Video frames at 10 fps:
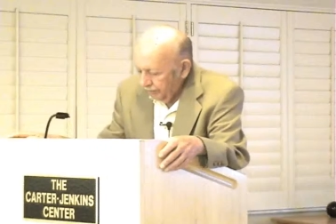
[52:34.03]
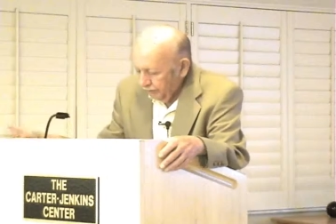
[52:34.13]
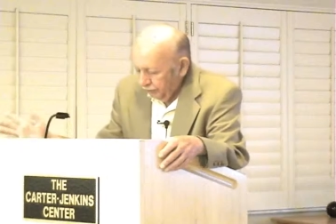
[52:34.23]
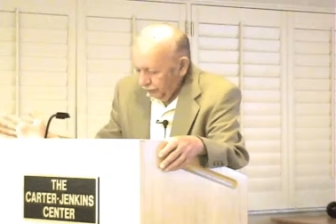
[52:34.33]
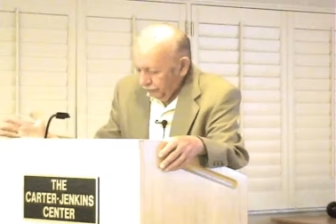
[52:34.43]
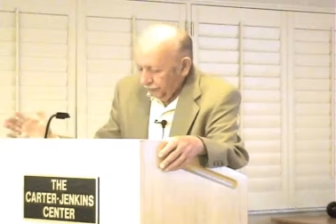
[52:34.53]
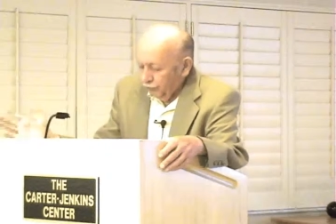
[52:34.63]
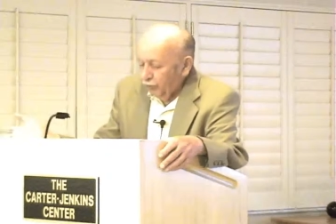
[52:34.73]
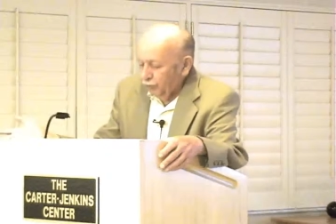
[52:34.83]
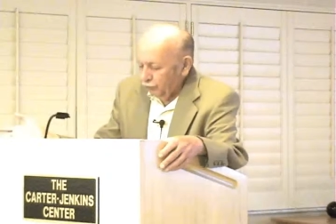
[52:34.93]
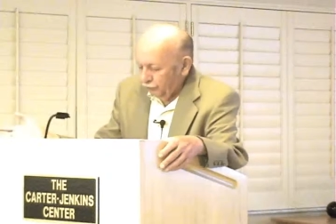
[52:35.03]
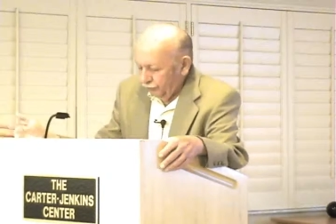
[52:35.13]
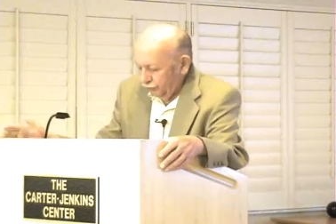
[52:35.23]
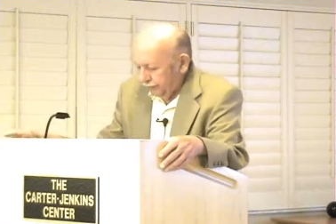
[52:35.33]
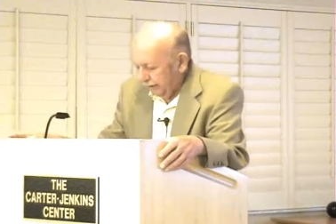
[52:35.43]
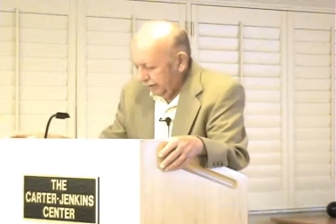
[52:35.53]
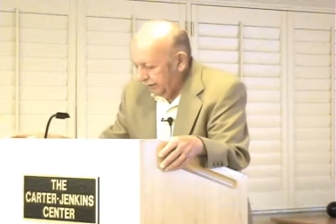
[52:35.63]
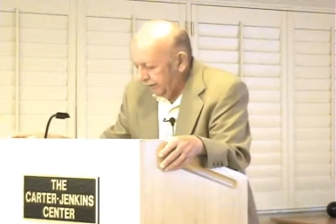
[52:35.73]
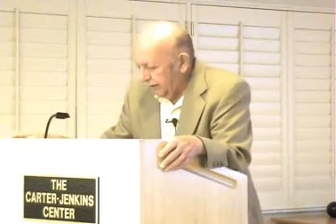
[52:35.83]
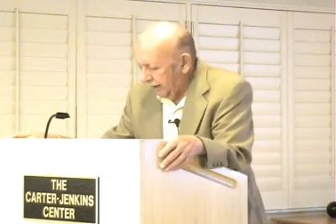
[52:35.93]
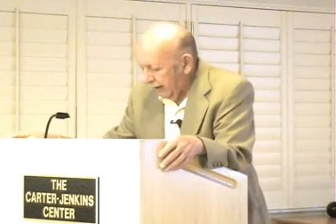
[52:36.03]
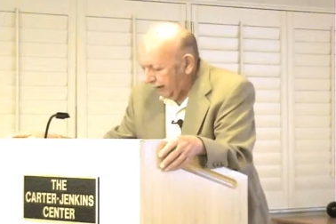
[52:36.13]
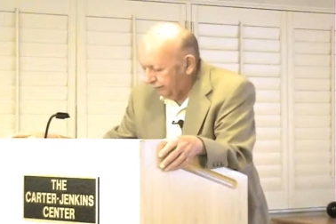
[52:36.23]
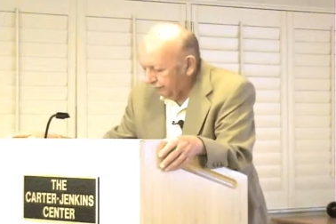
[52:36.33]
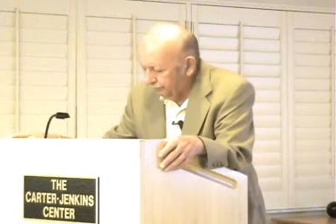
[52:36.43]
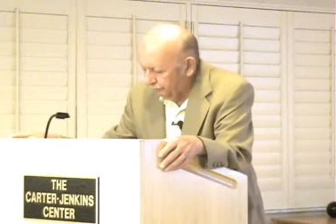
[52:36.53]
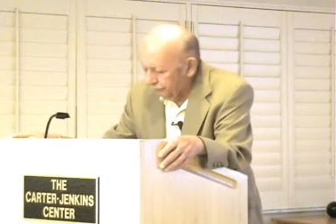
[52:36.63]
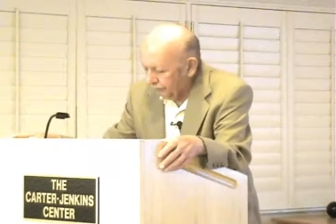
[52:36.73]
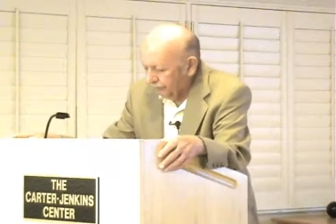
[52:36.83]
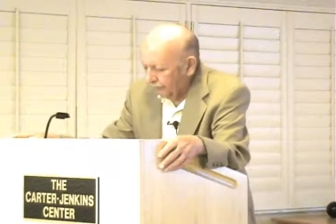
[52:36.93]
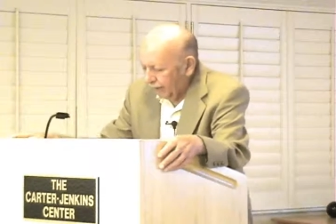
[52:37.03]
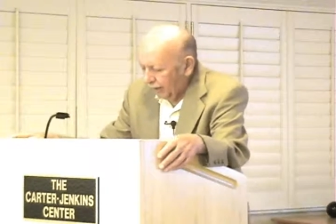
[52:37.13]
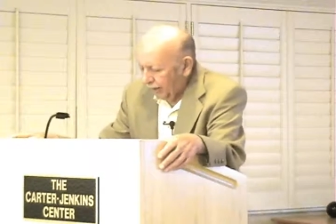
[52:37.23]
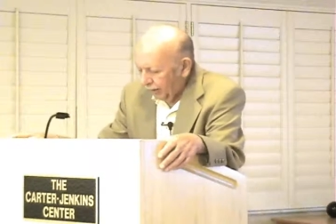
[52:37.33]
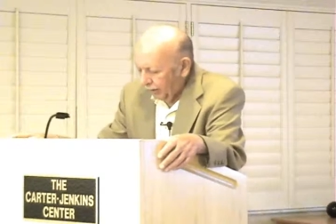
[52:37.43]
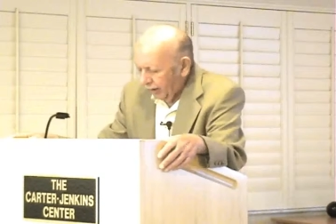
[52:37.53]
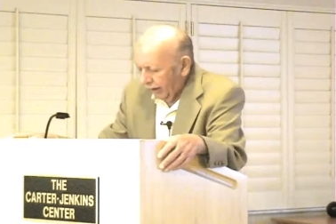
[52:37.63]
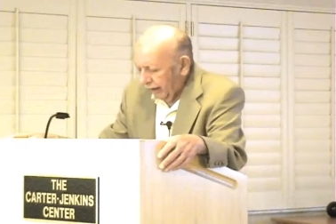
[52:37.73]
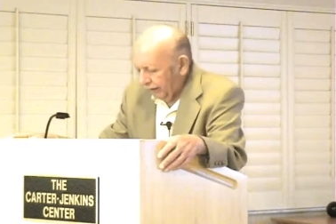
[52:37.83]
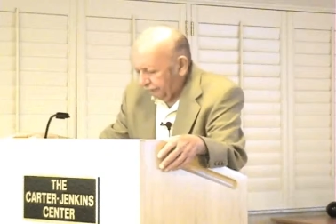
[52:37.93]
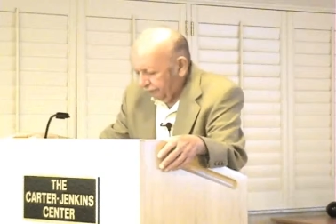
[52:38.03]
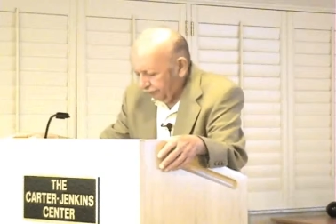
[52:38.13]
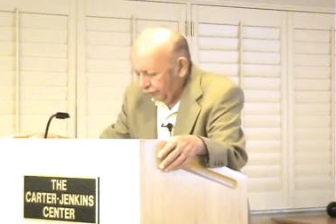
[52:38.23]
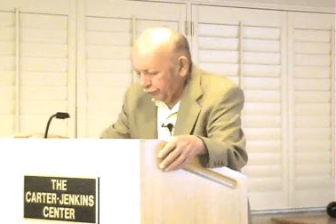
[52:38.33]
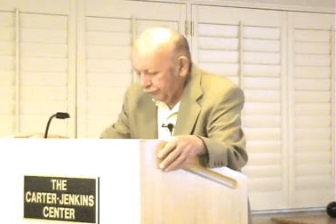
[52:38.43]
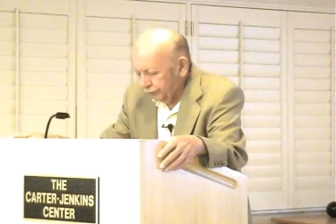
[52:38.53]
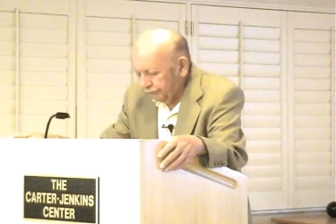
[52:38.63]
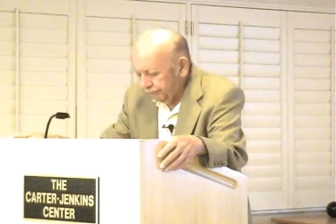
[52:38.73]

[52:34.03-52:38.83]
beyond those that he had at first.